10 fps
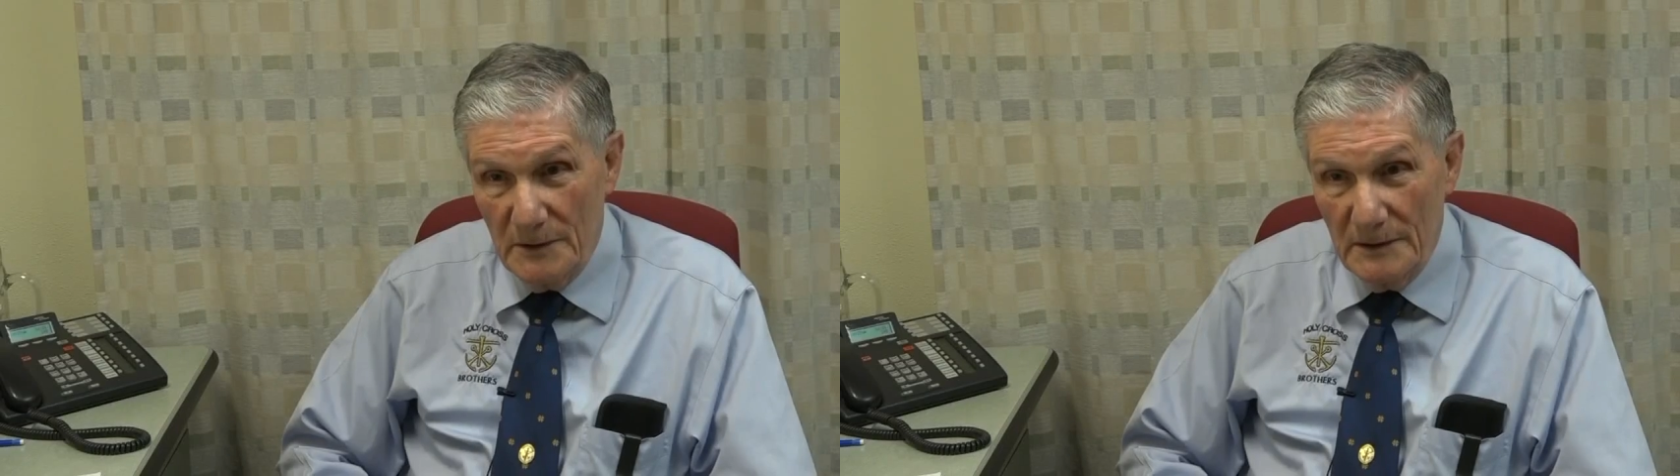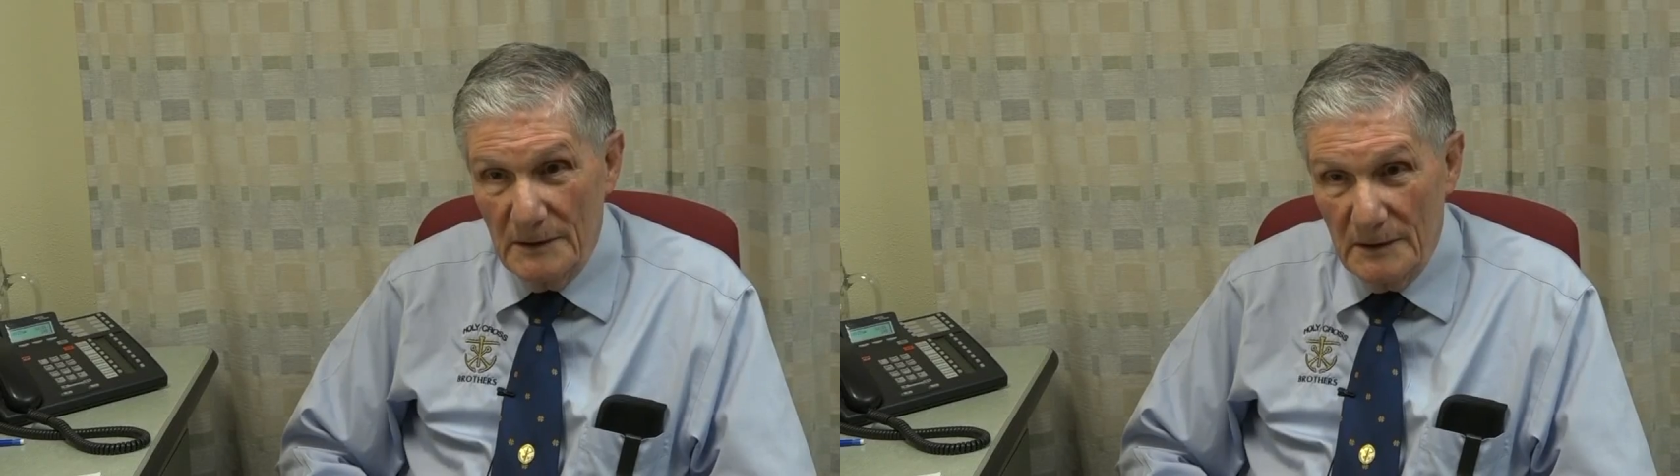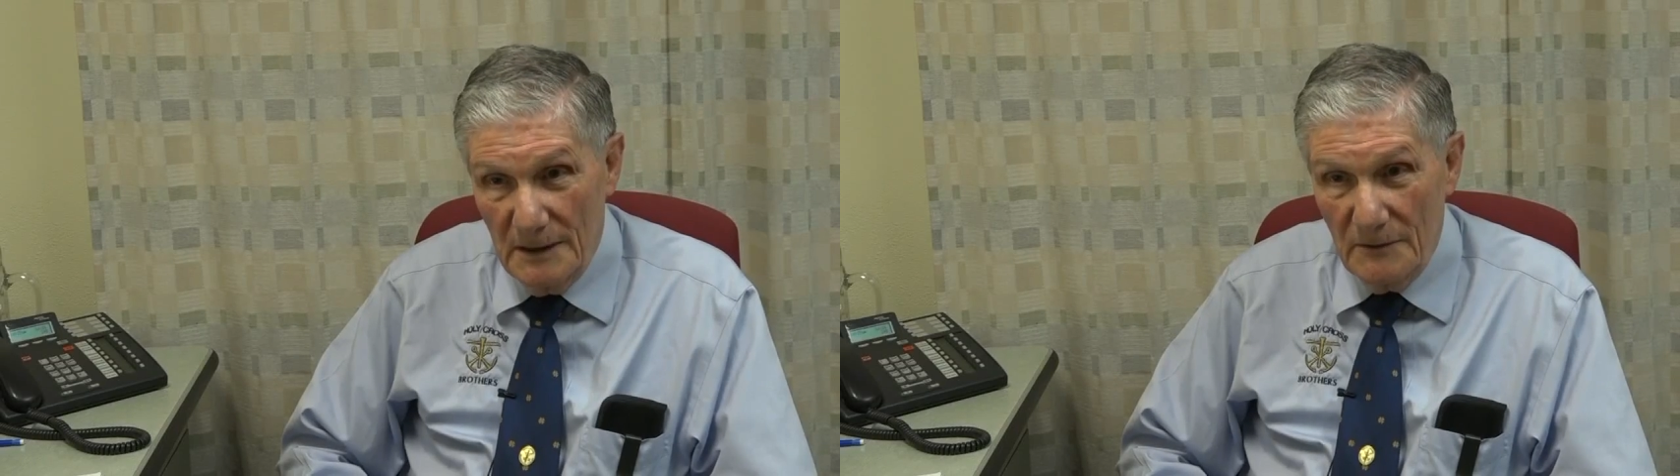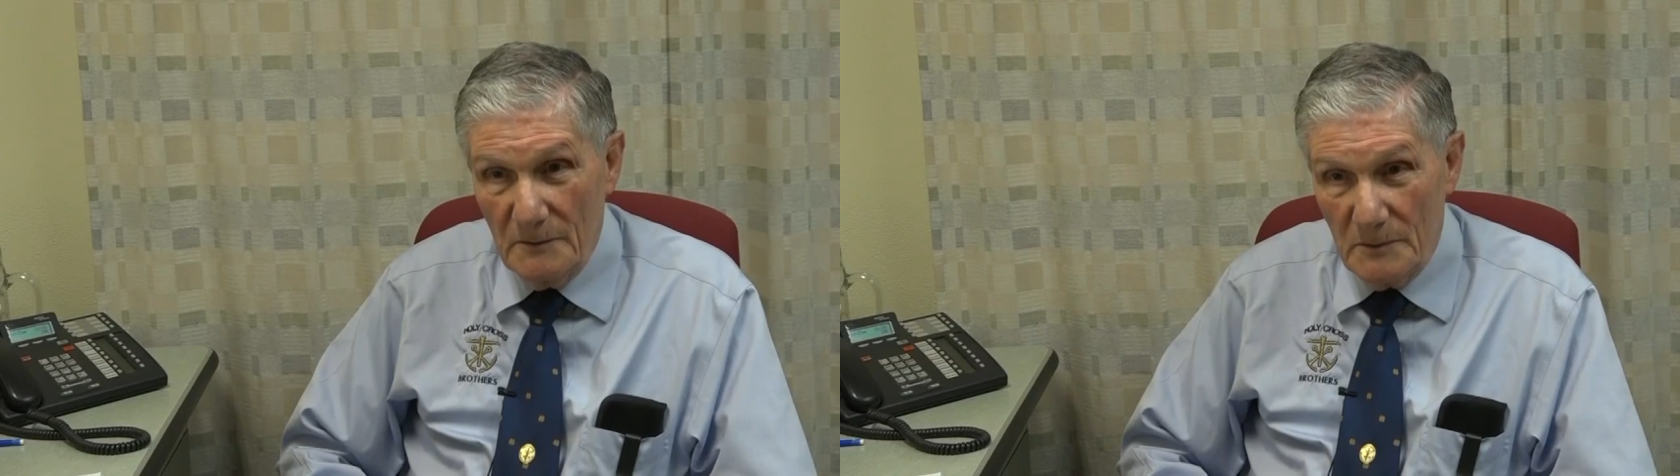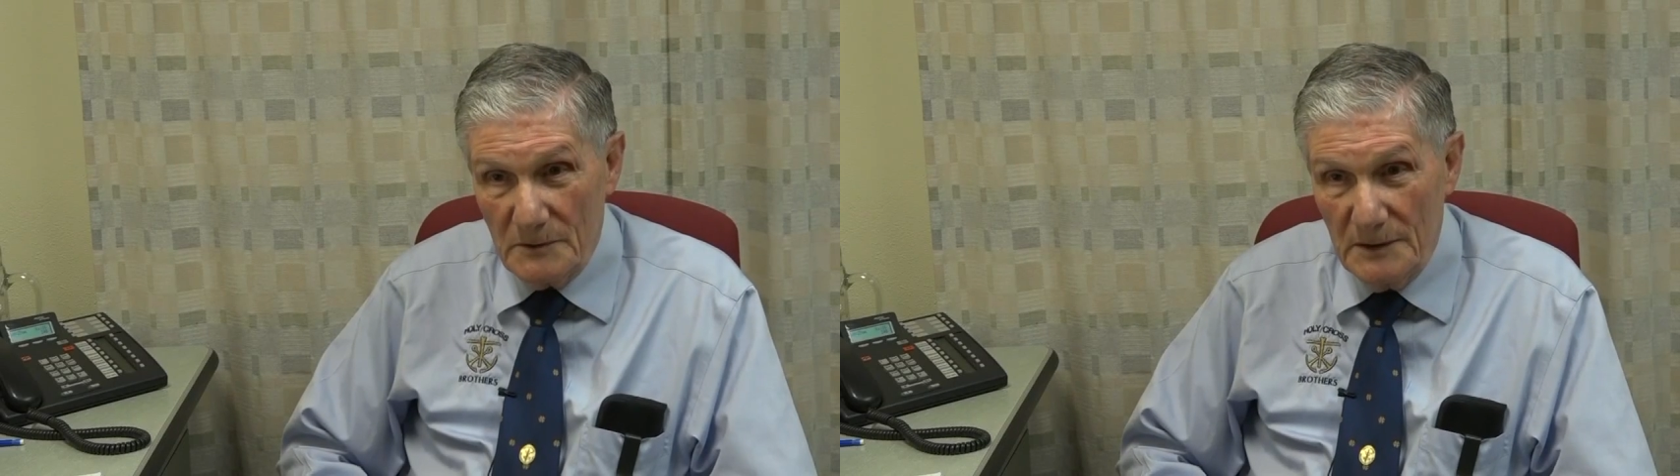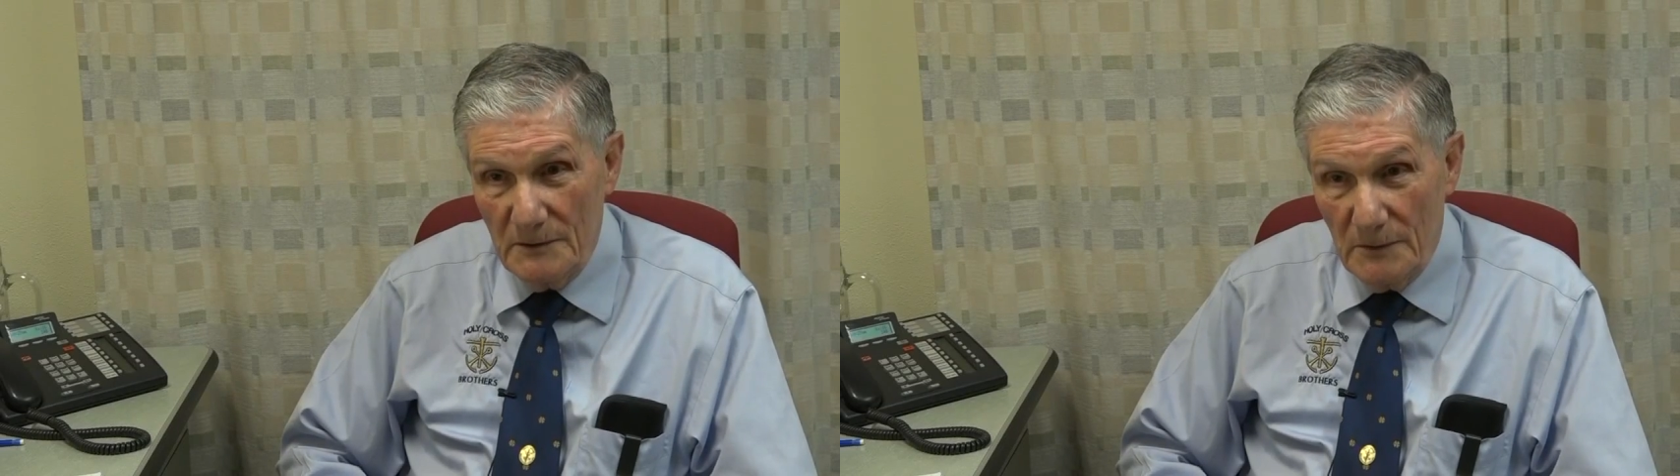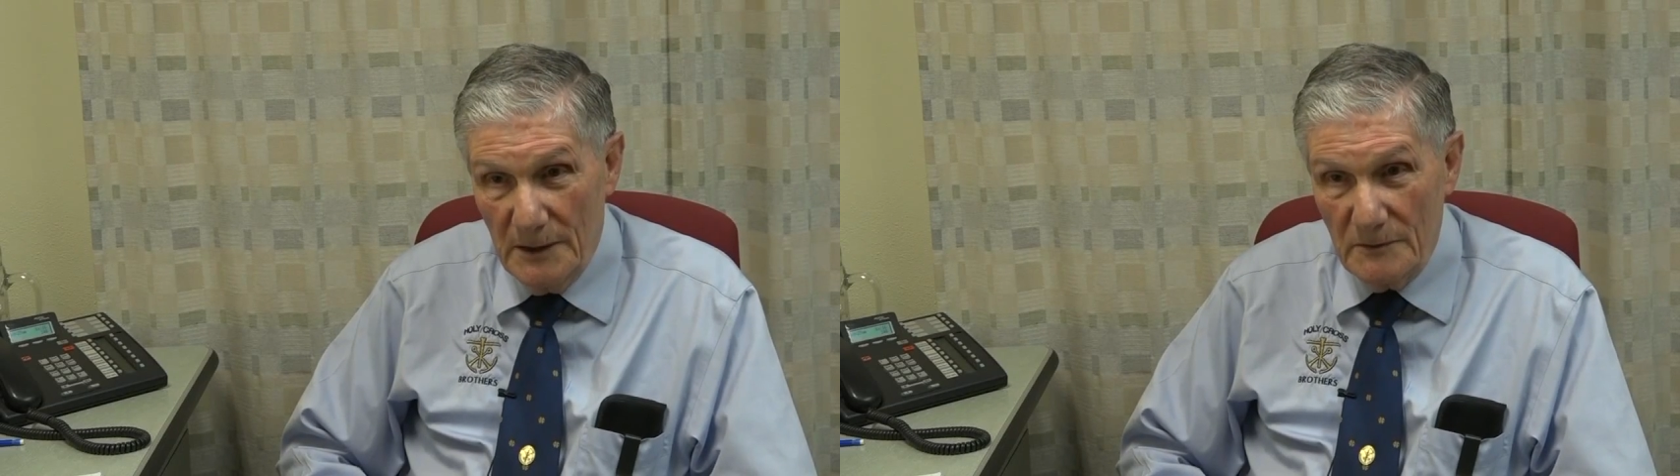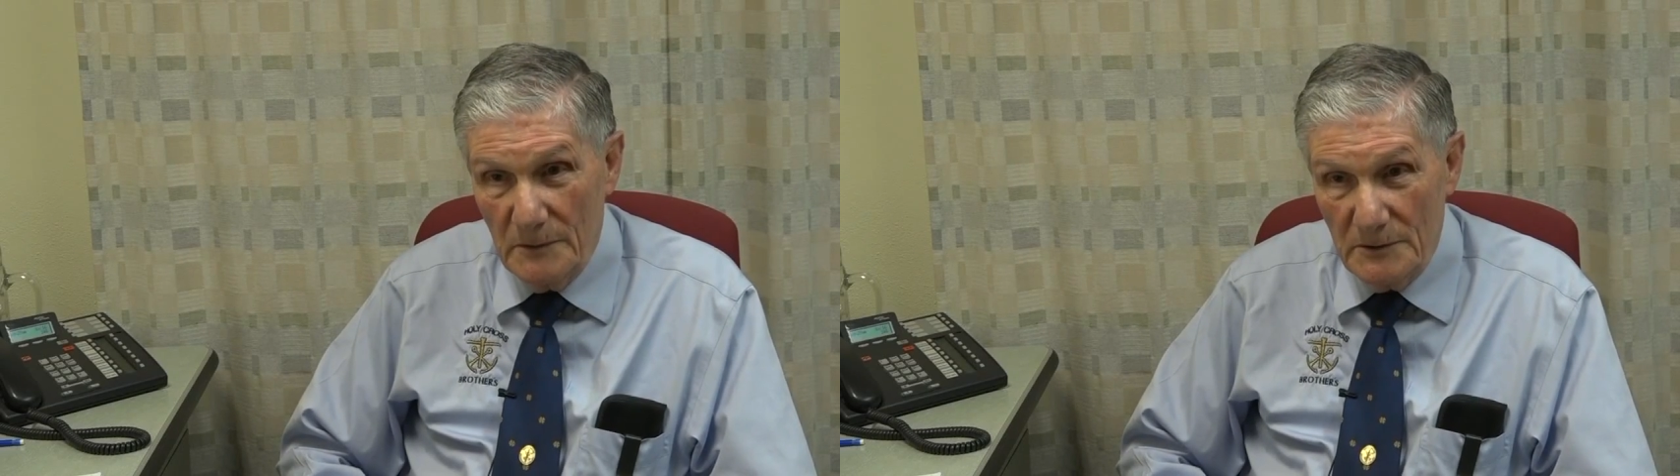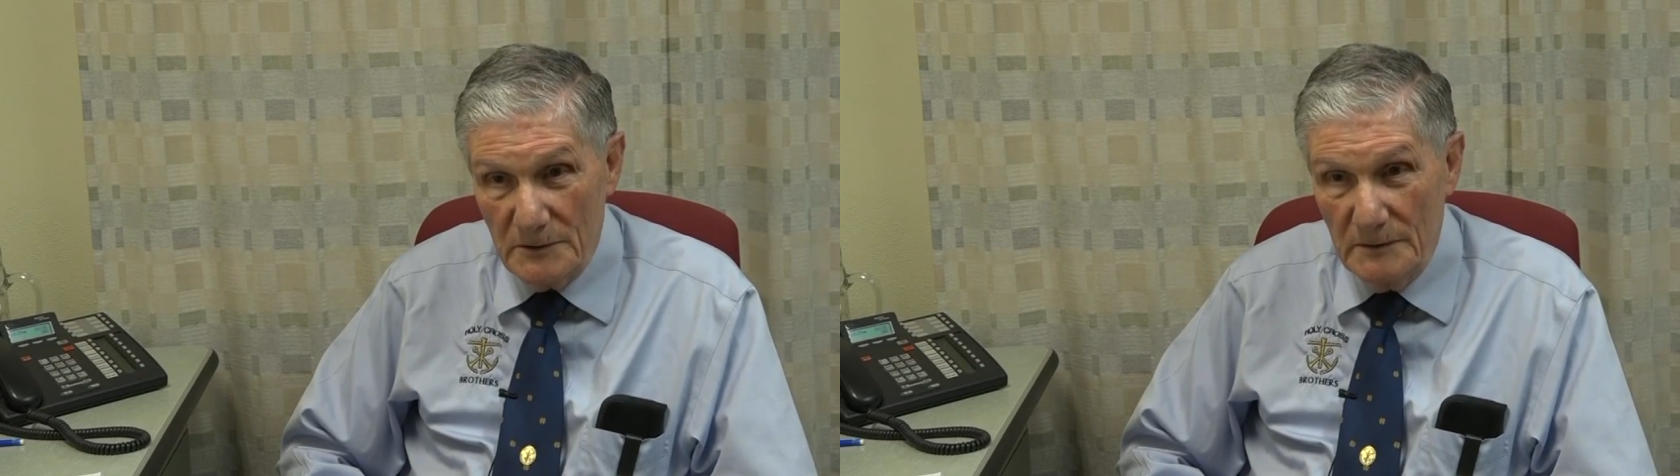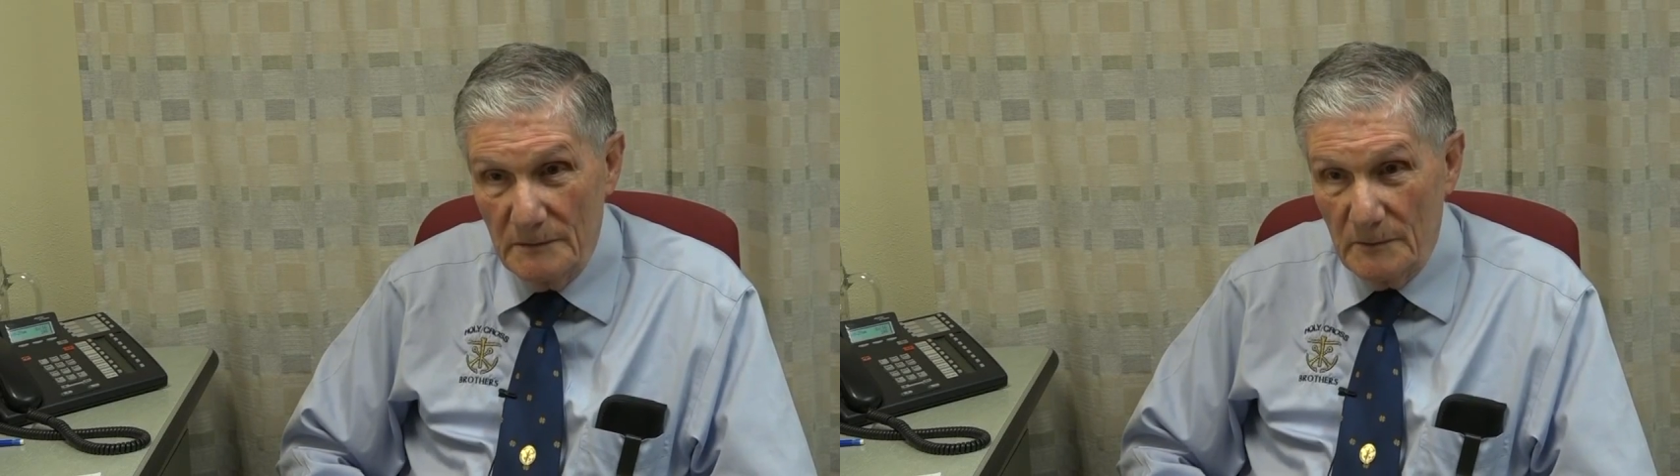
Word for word: running 100% graduation